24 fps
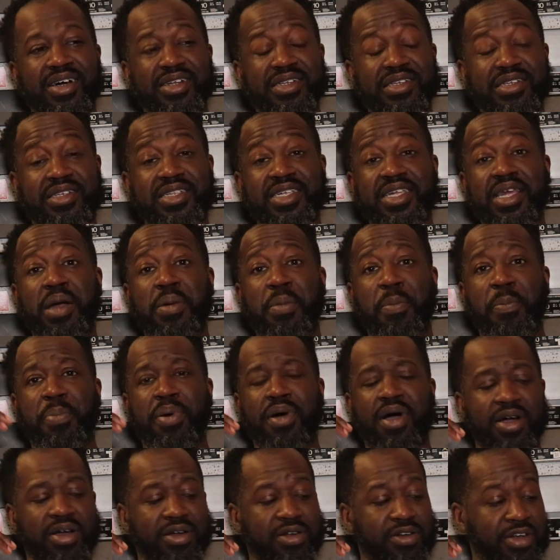CM
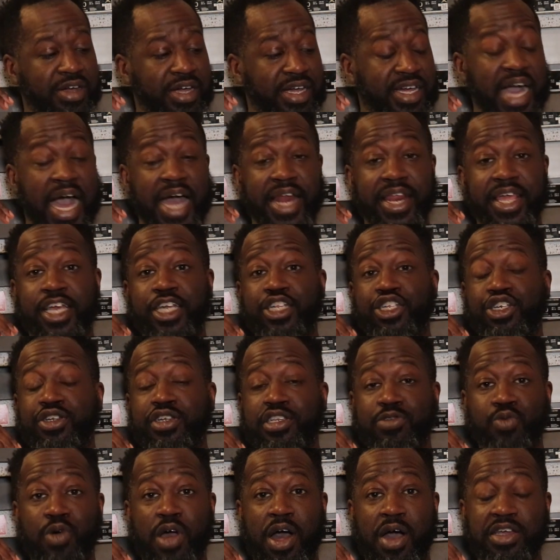Punk got injured
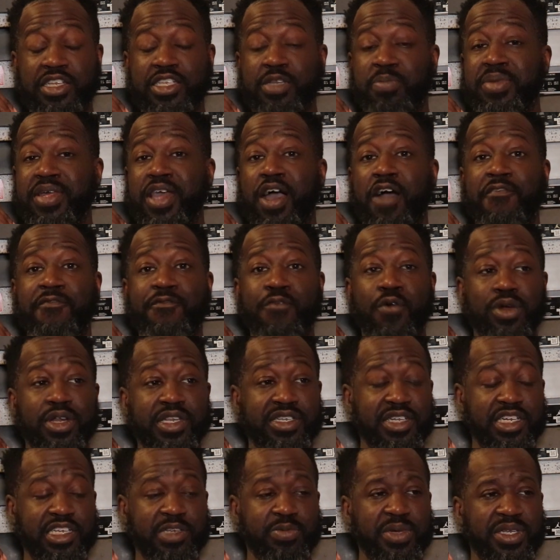as well. He's gonna be out 4
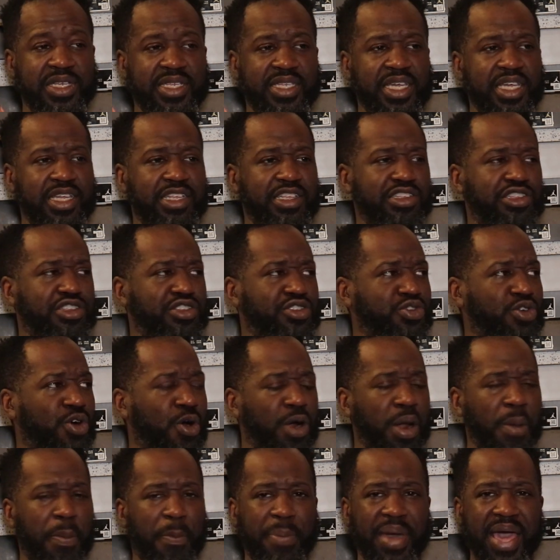to 6 weeks. I think he
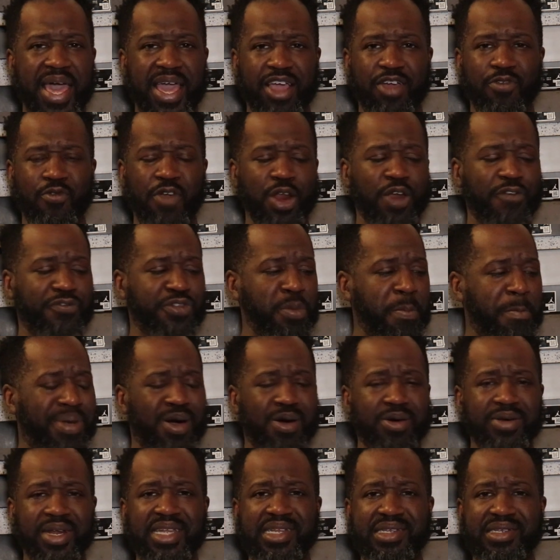tore a pec right off the
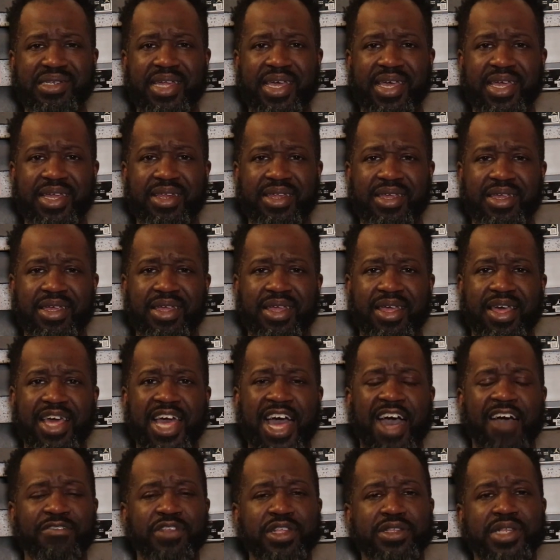bone, they said,
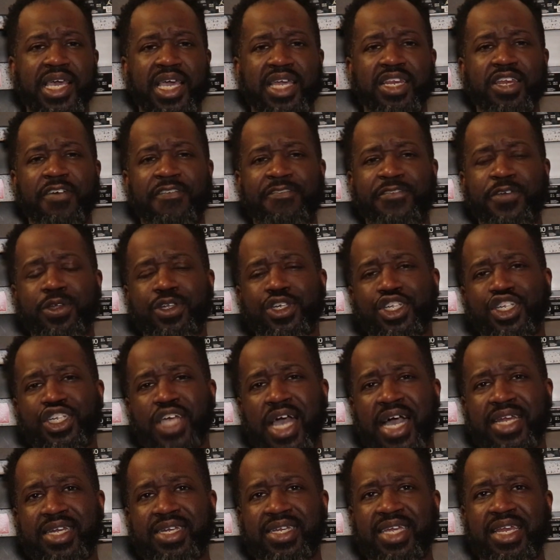after taking a Future
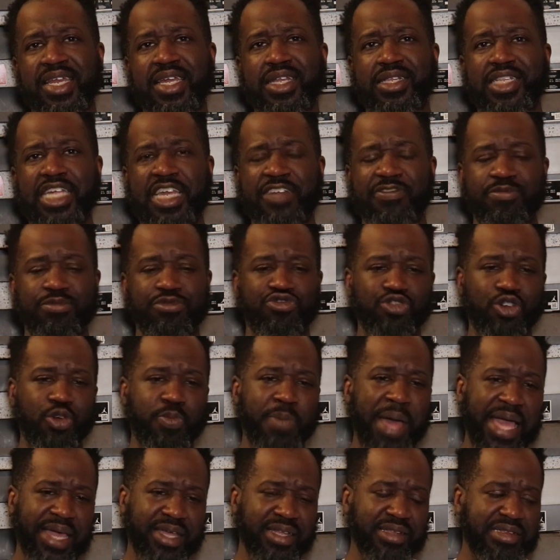Shock DDT from
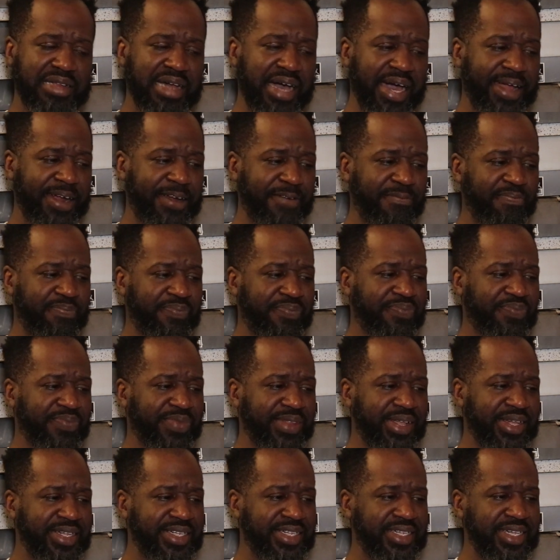Drew McIntyre.
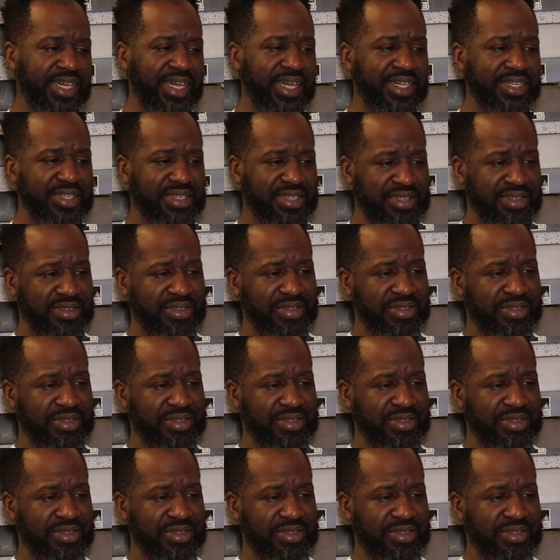Sheesh.